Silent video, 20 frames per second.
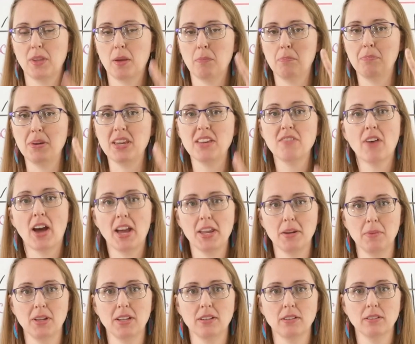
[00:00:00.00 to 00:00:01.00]
B
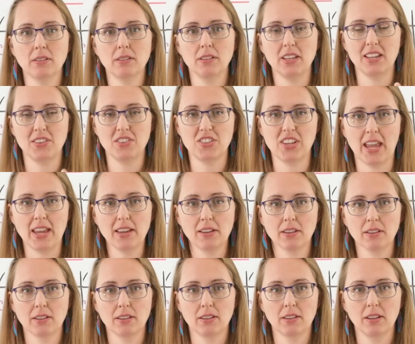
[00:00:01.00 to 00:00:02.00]
vitamin
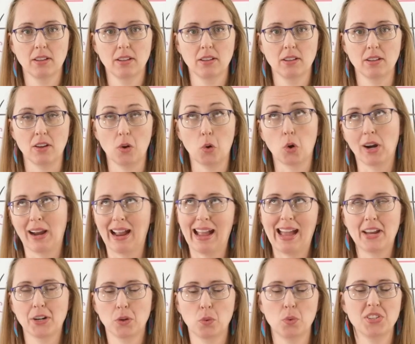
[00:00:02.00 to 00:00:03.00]
intake, or
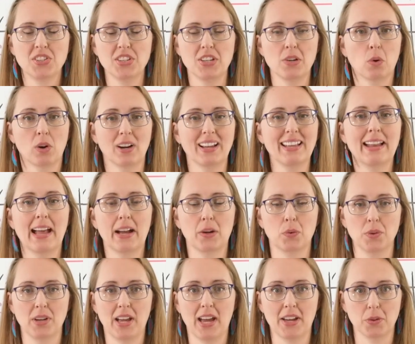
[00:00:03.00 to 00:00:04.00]
adequacy or
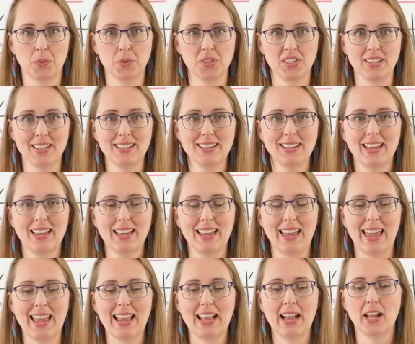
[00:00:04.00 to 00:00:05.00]
inadequacy,
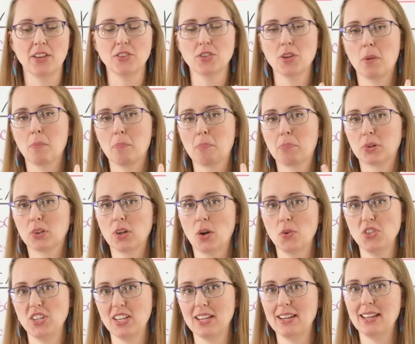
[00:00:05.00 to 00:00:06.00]
and
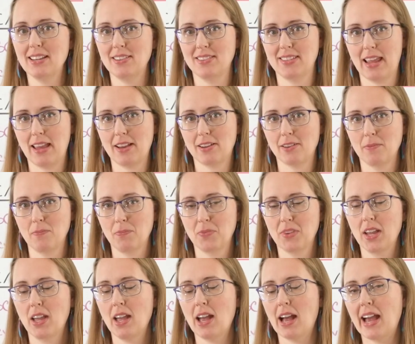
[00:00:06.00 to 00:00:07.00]
protein intake.
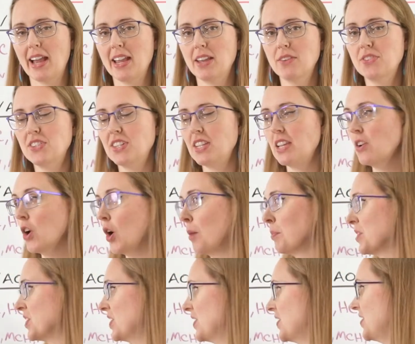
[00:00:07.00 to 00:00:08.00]
I have seen
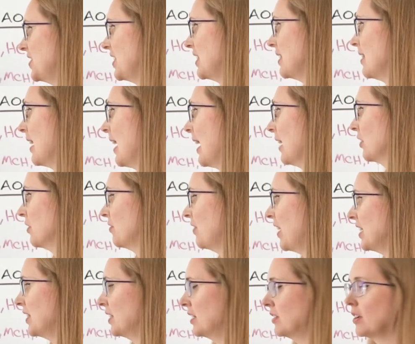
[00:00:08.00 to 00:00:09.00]
homocysteine
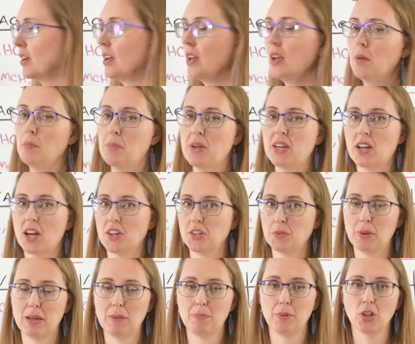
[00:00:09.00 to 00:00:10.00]
elevated because
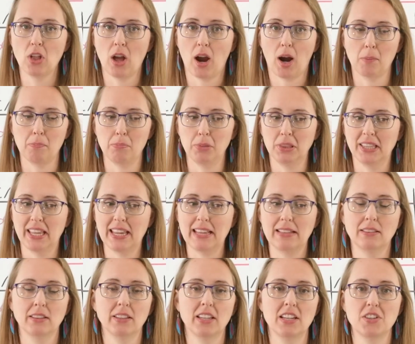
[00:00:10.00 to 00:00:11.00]
people are
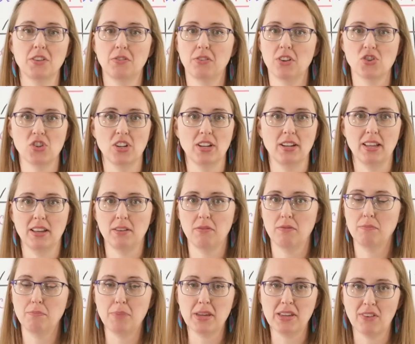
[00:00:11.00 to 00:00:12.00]
blatantly deficient in
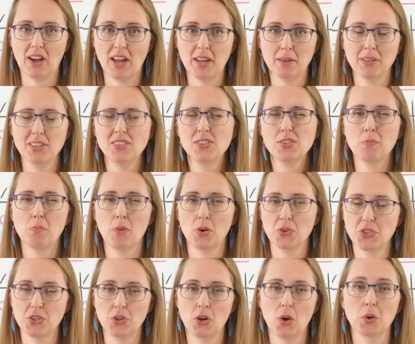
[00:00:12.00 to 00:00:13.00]
B vitamins,
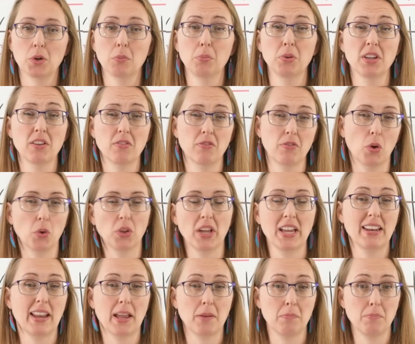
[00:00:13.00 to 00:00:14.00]
most notably
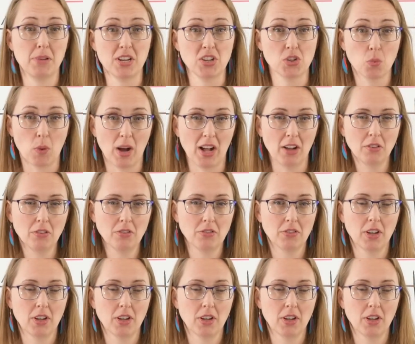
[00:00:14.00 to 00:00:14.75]
folate and B12.